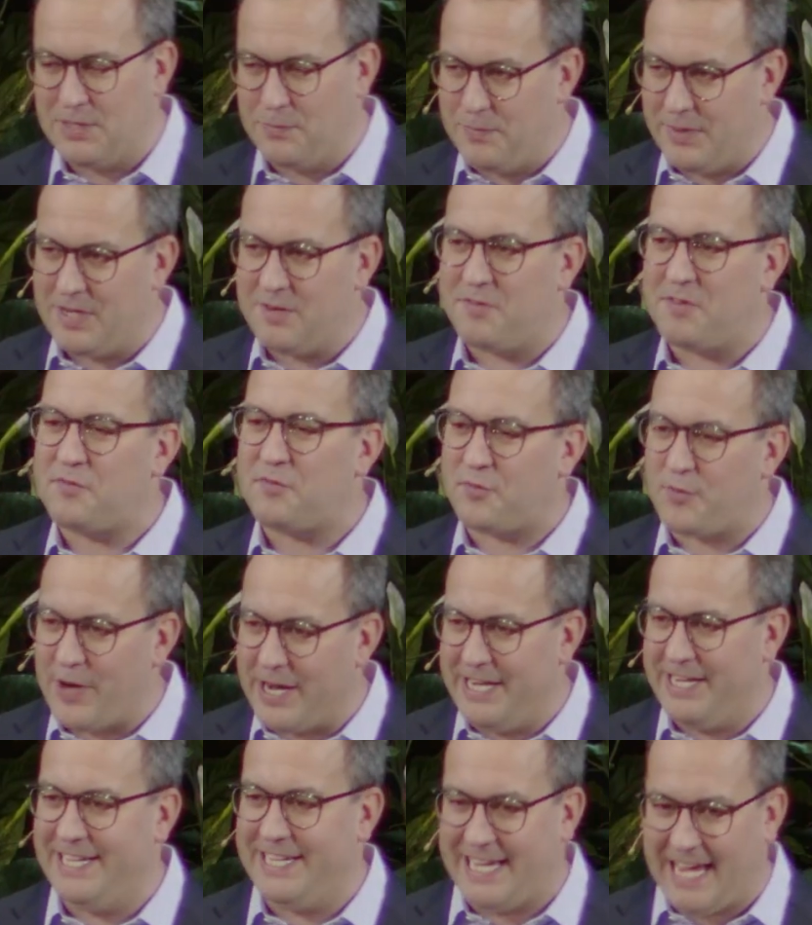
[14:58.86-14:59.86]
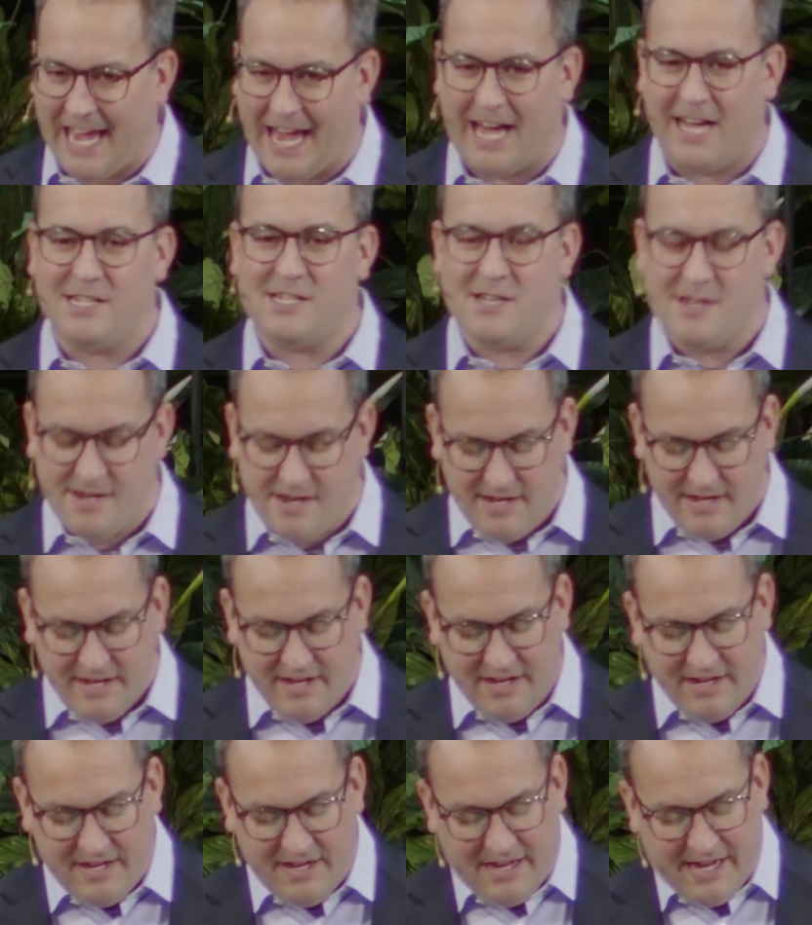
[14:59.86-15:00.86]
a bit of a fraidy cat,
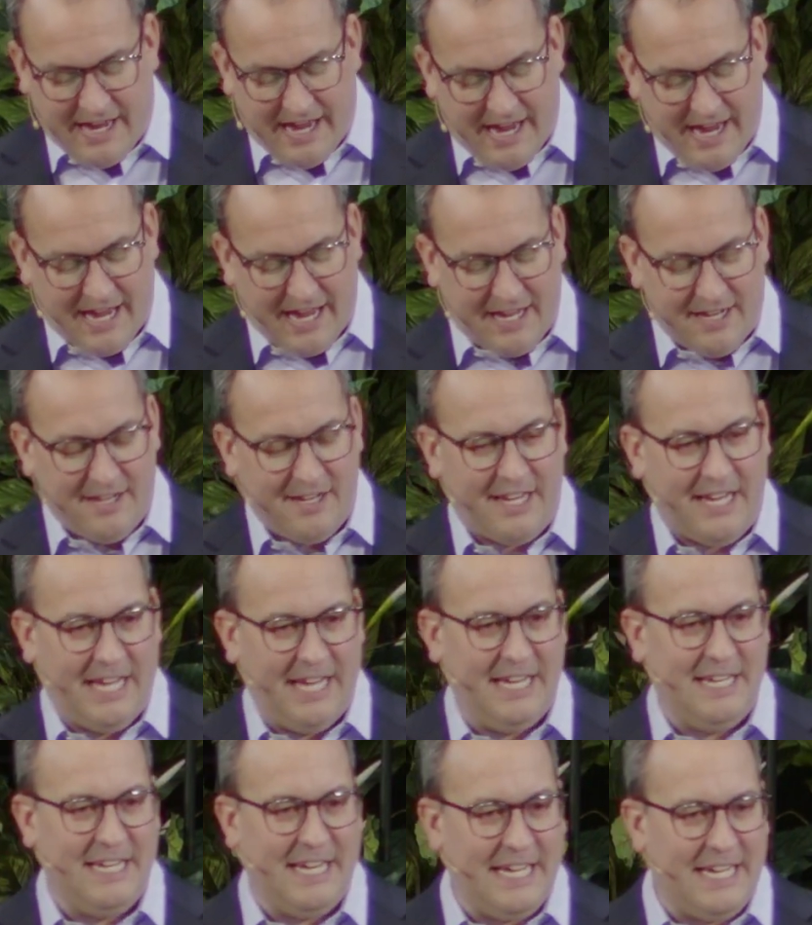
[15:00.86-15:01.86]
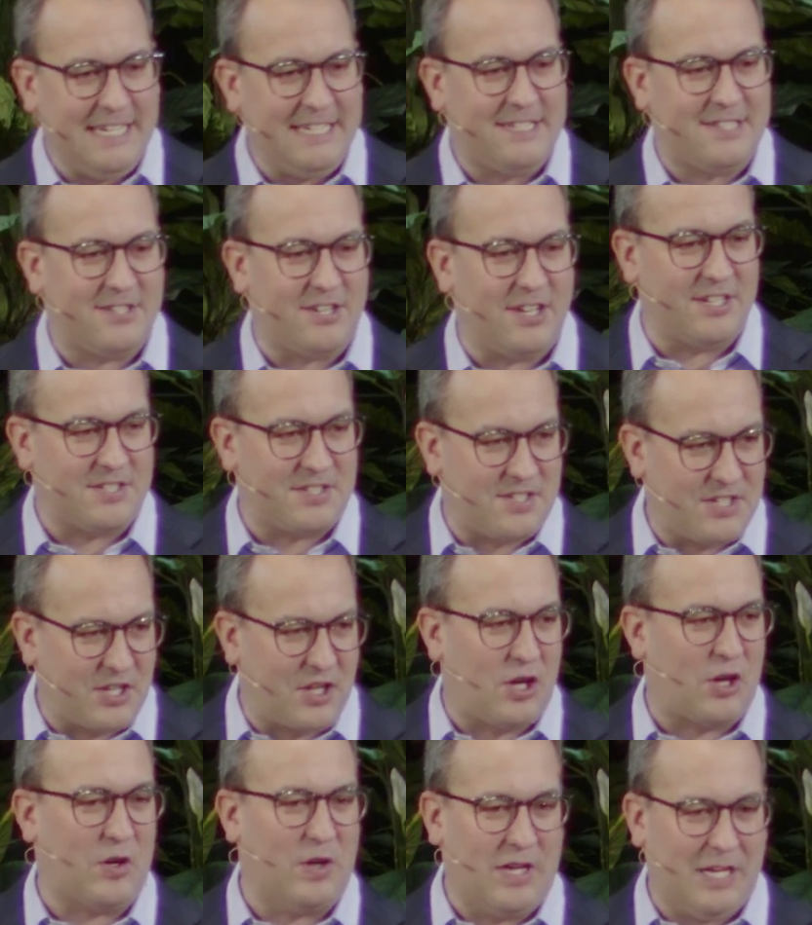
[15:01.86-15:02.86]
and he needs
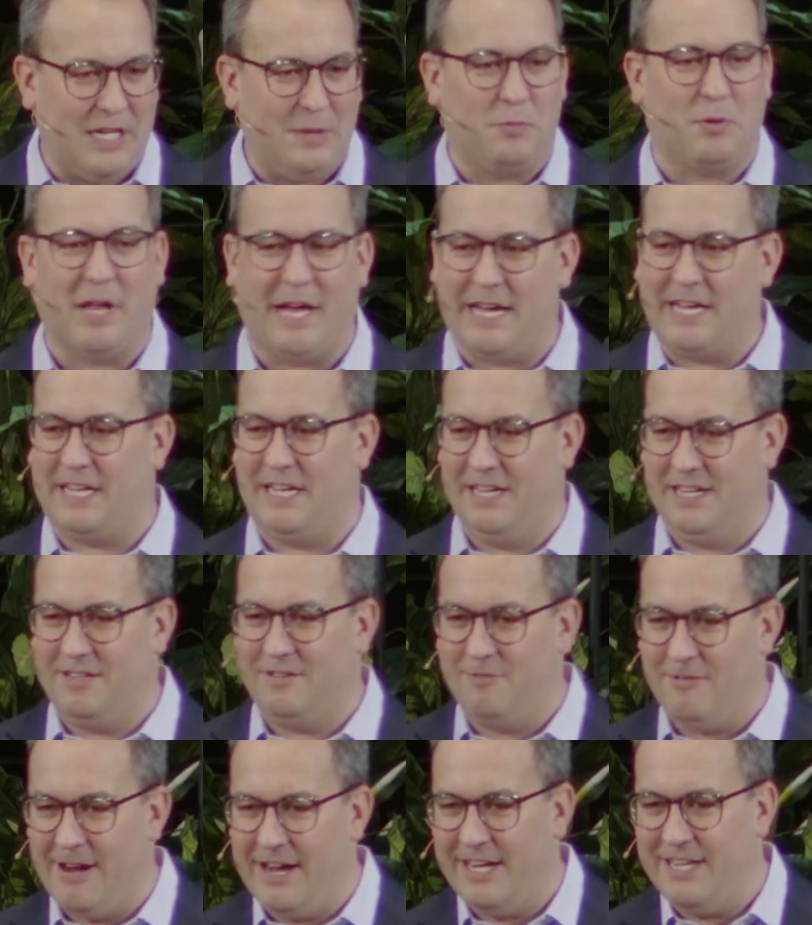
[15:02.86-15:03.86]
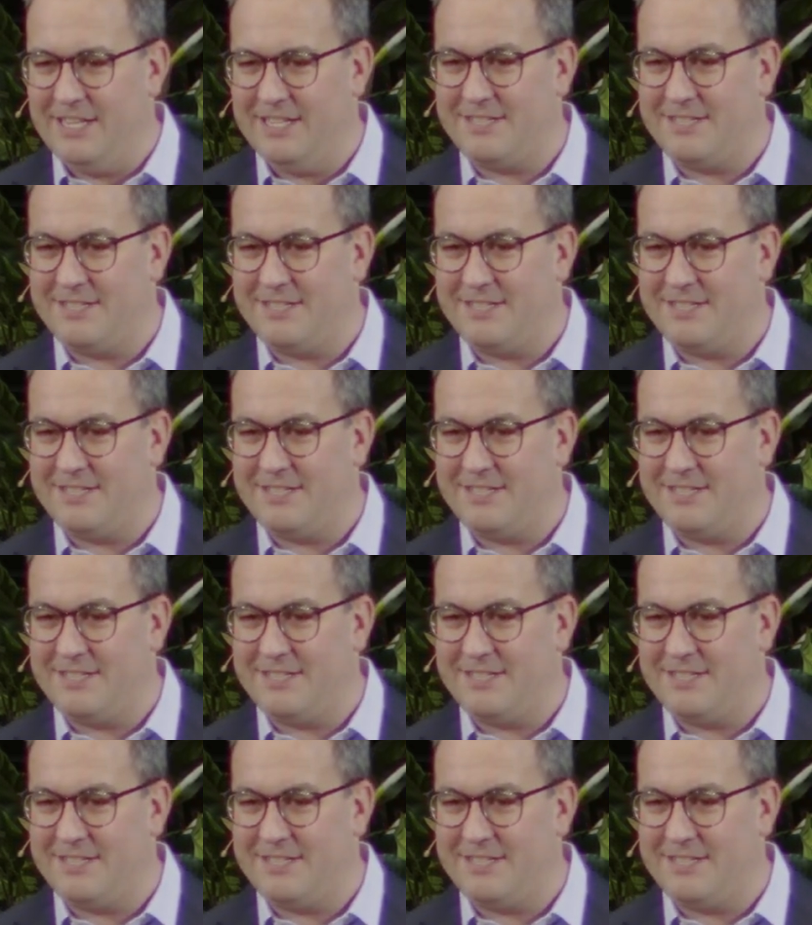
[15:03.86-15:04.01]
security blanket, right?